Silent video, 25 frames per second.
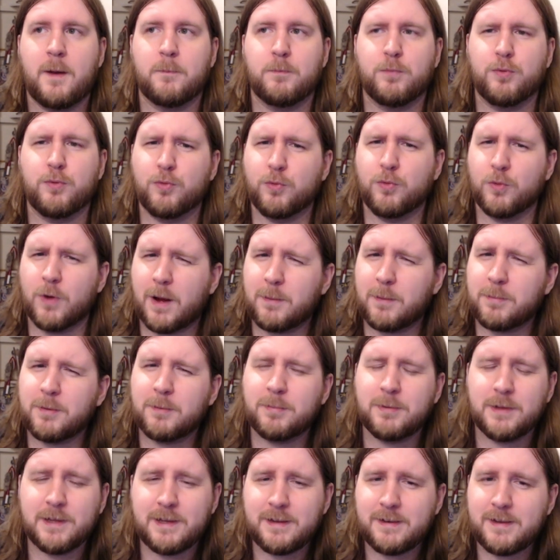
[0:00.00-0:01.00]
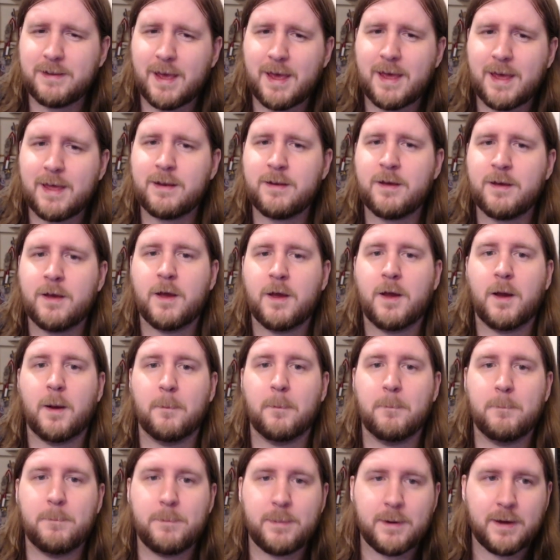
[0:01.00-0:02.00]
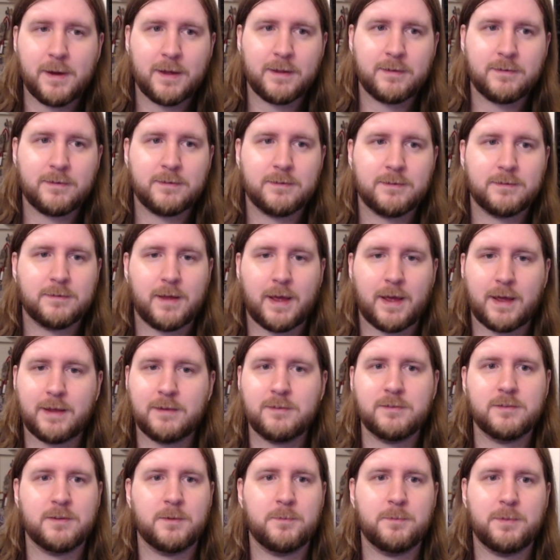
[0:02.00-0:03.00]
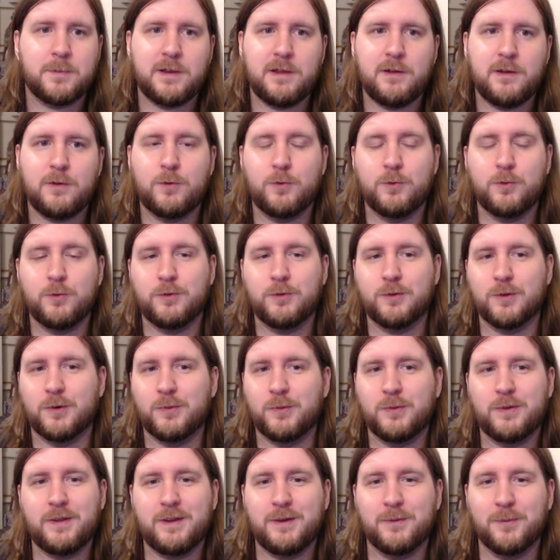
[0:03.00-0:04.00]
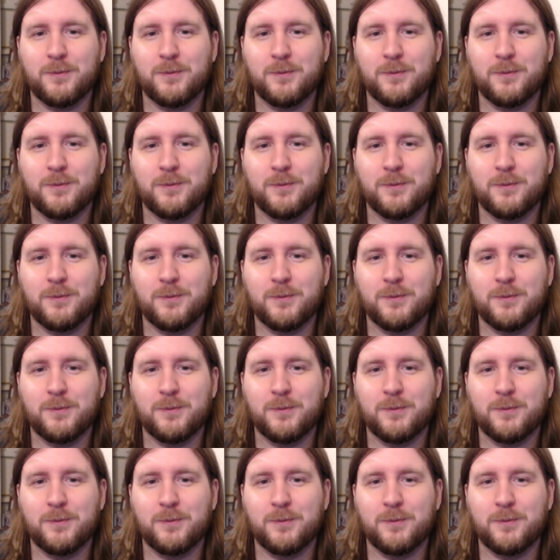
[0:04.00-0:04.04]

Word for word: Probably dead, but as somebody who's only